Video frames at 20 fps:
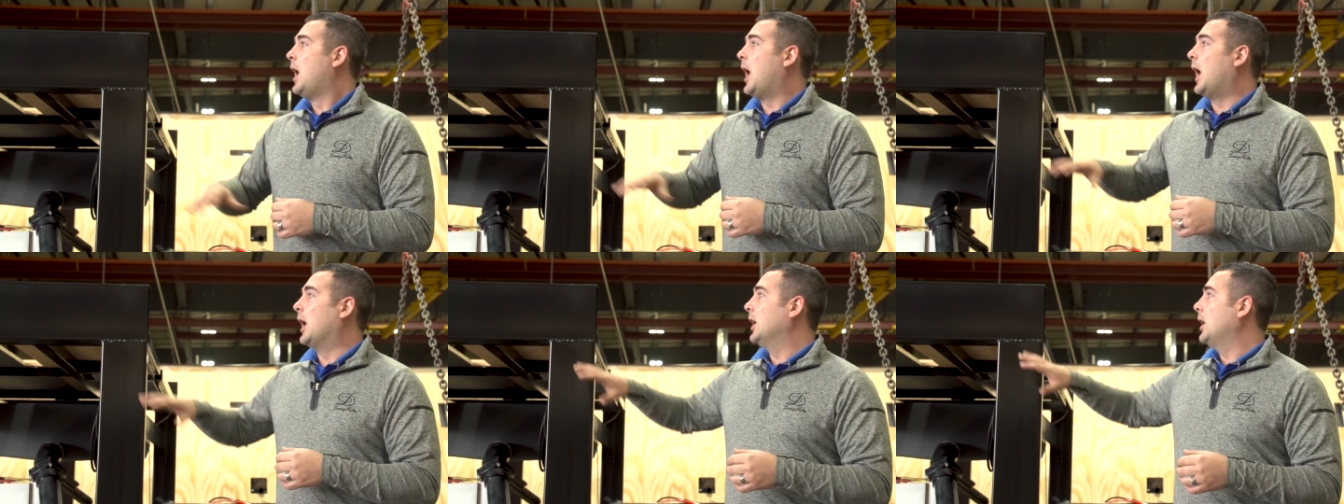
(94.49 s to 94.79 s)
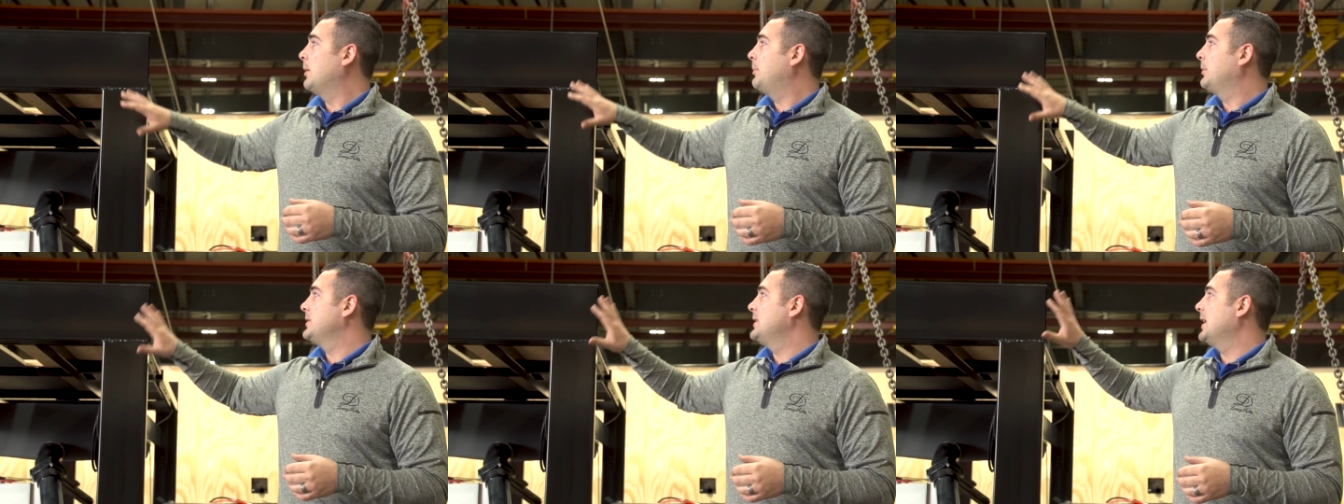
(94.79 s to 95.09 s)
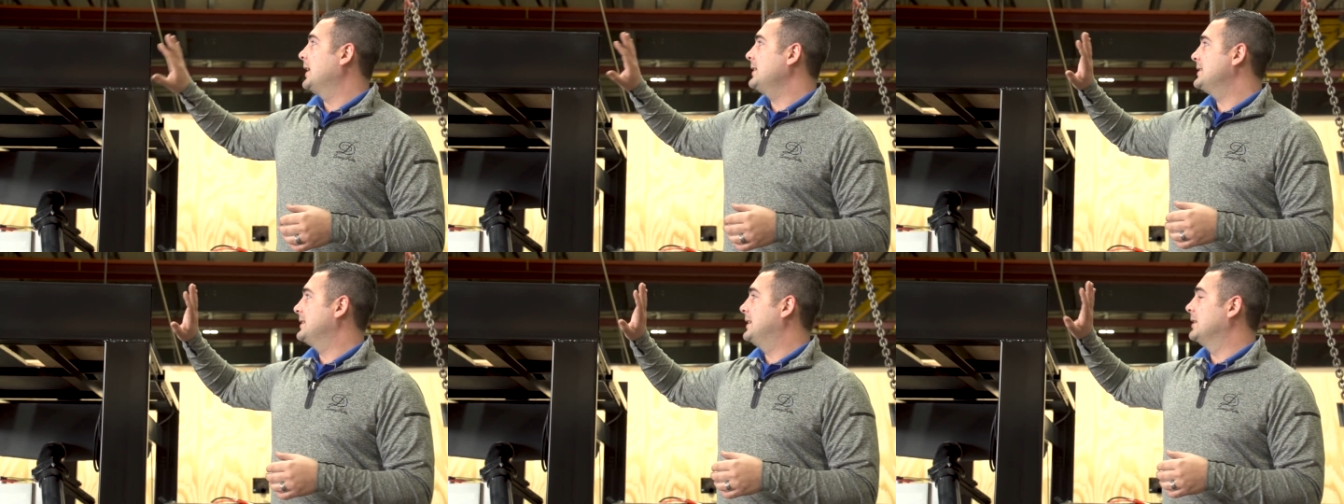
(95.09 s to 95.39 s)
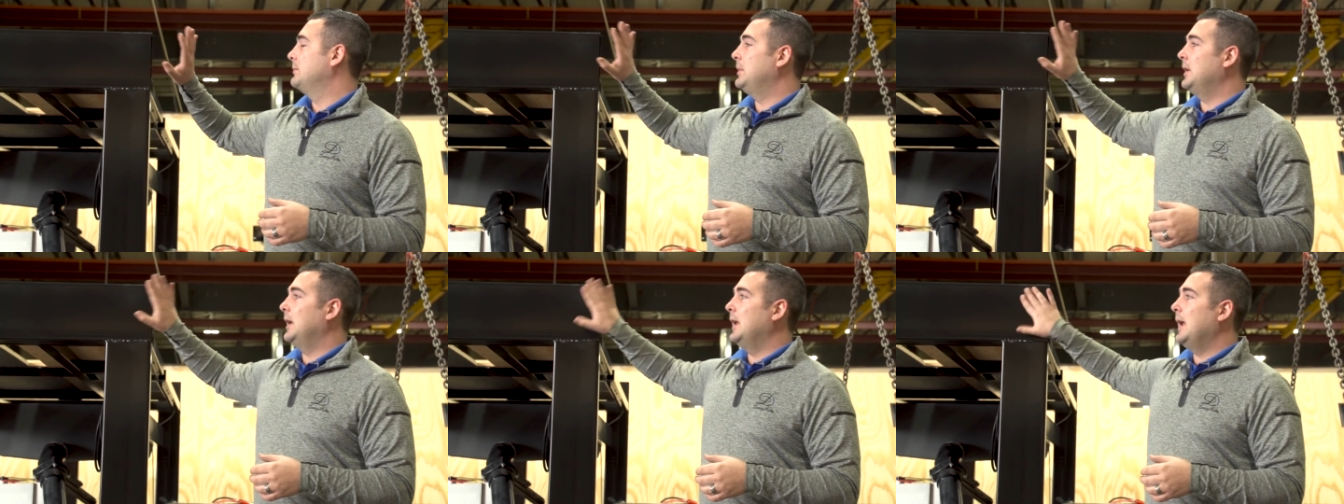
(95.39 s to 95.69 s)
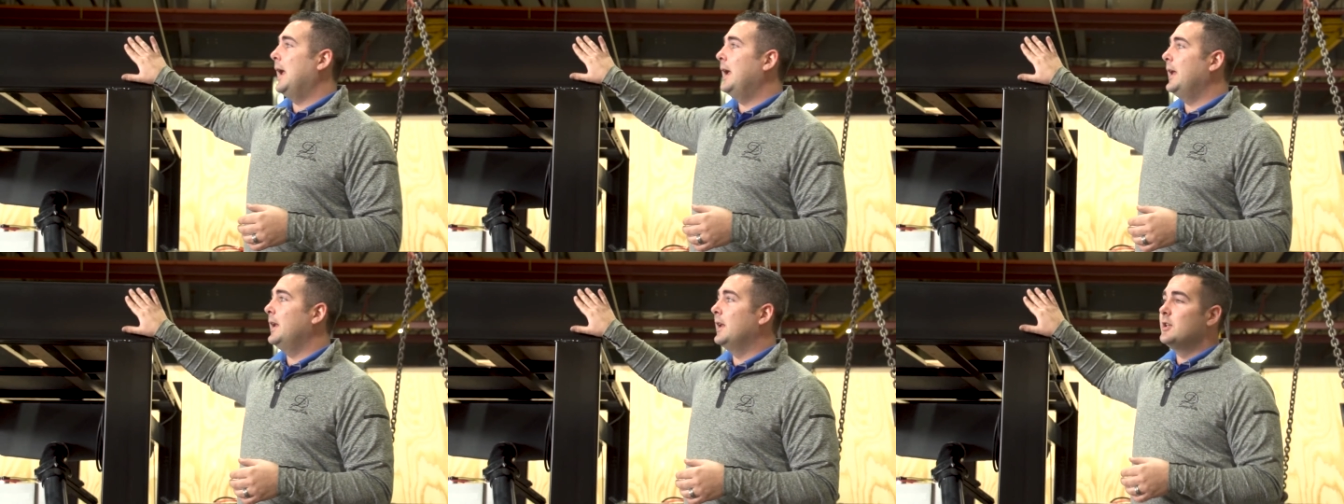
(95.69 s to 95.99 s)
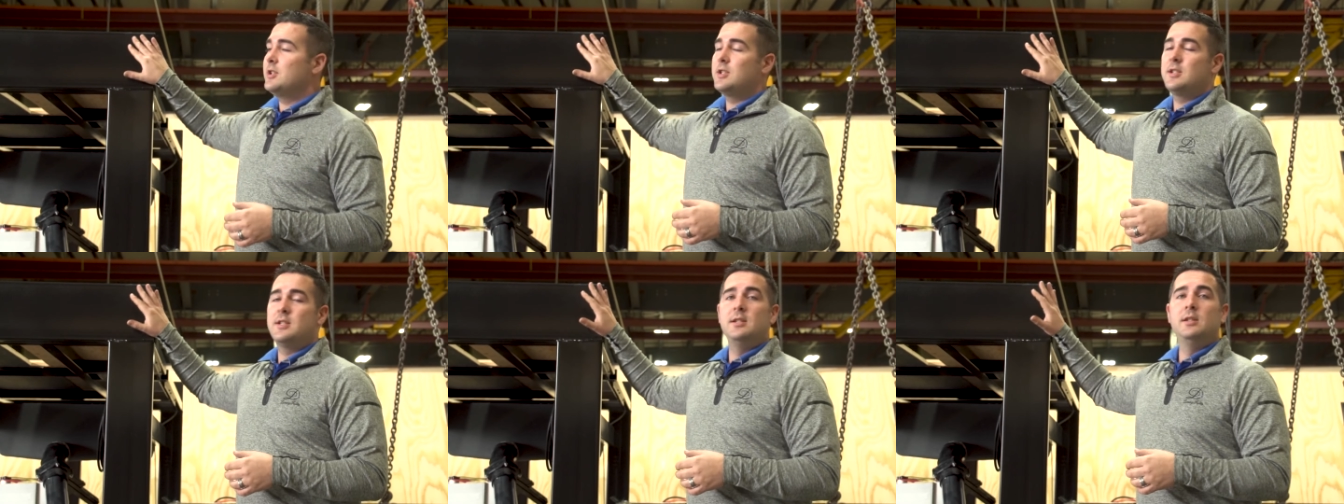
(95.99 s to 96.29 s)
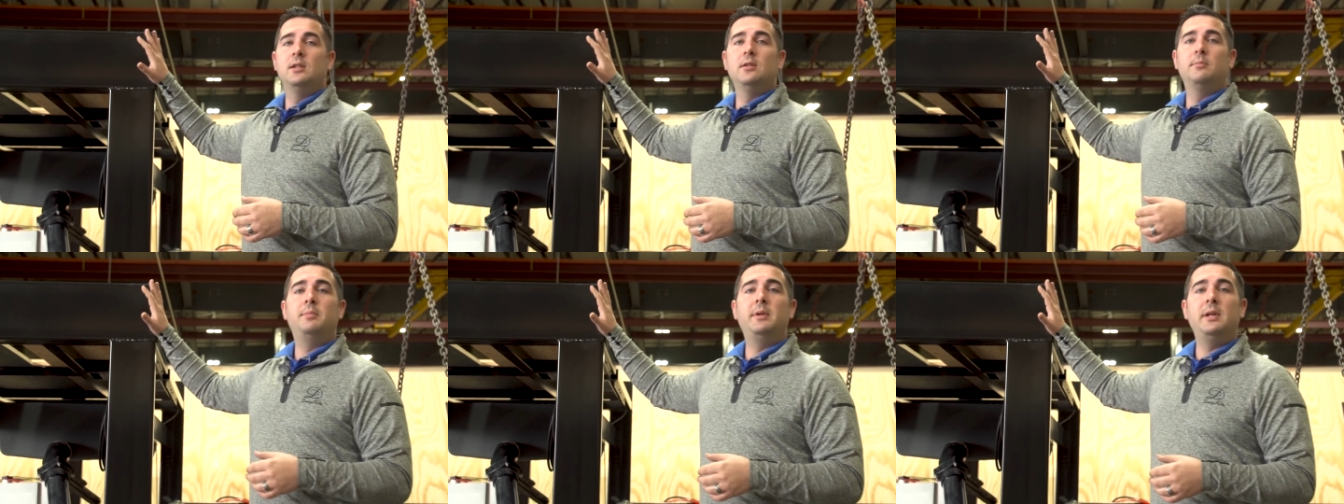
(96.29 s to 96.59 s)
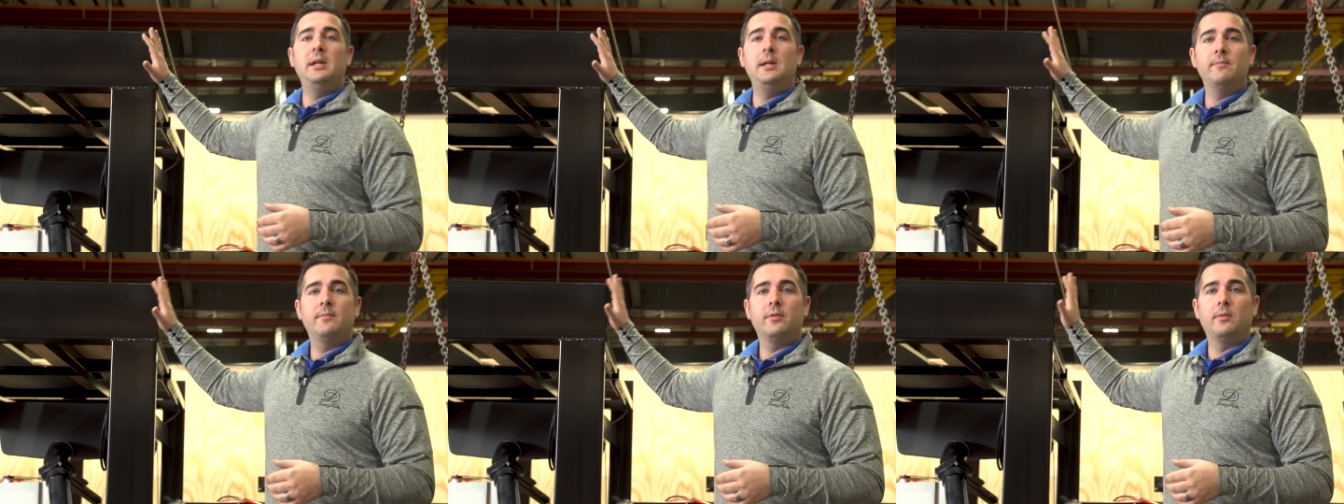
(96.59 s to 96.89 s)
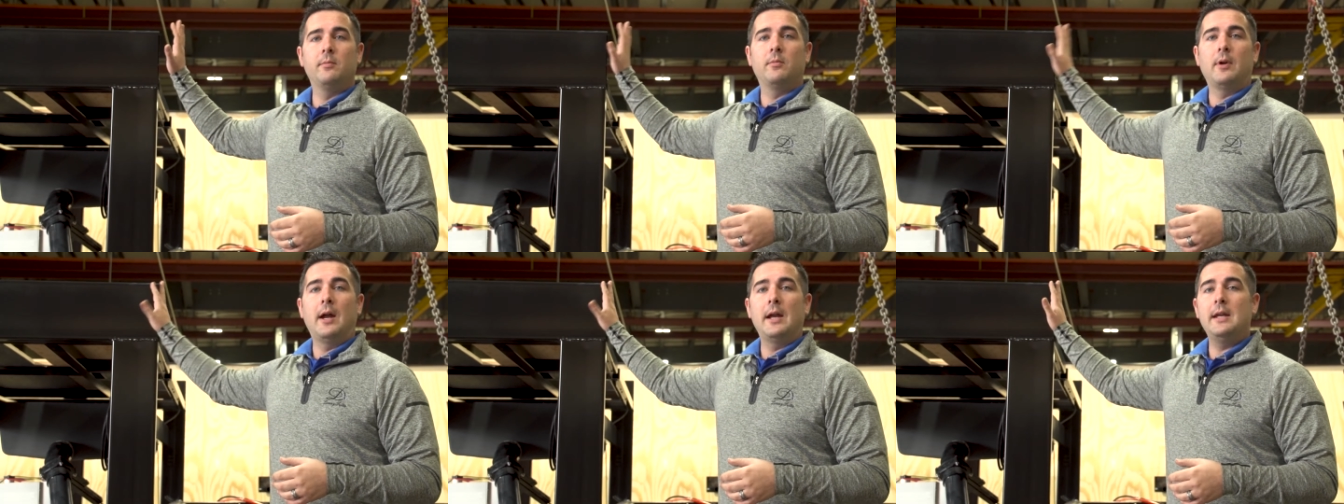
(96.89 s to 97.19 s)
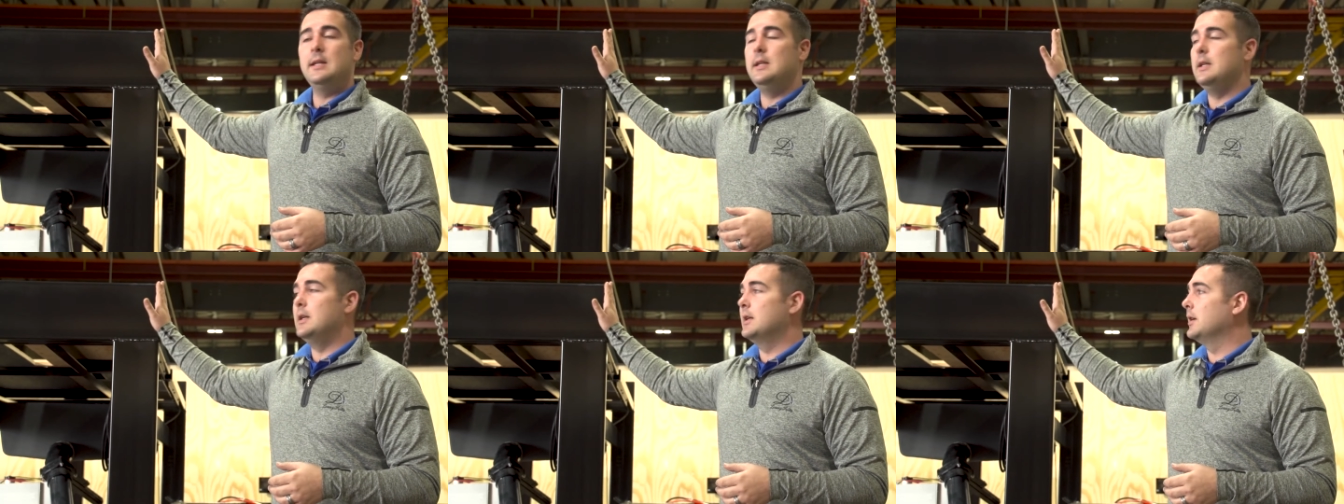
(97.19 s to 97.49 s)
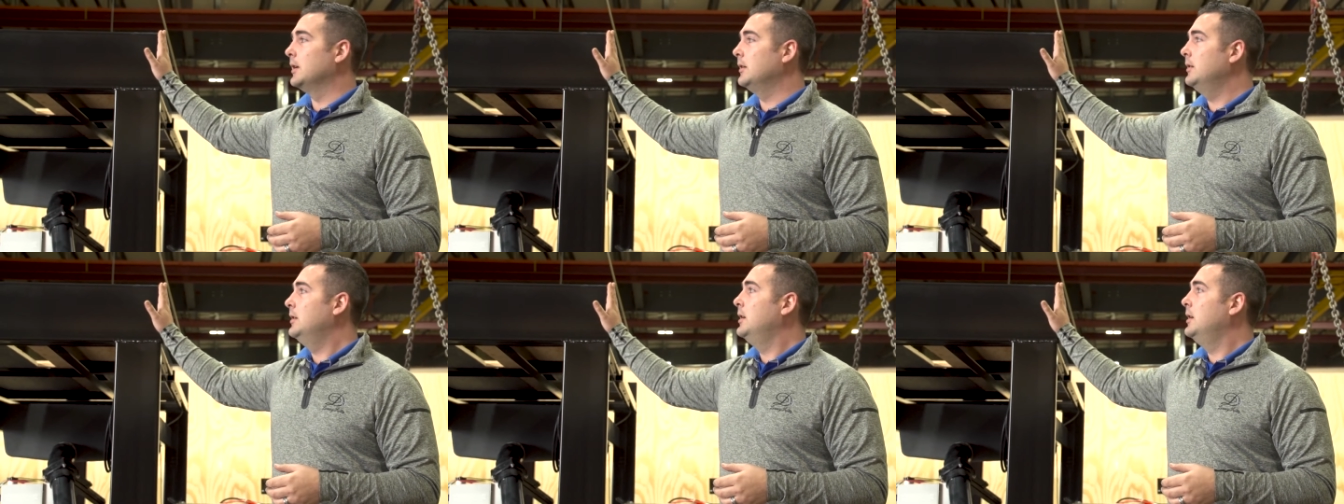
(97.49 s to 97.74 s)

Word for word: Our upper deck is going to be 8-inch steel beam from right here